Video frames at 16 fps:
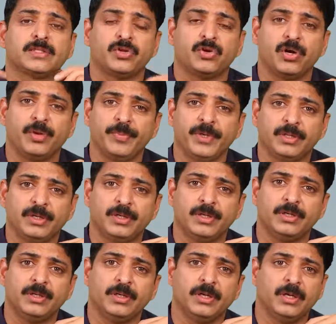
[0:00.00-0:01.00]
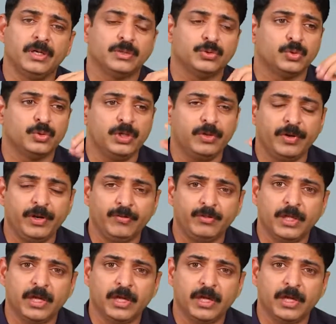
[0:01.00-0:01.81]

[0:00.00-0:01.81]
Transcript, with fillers: straw method. So, even if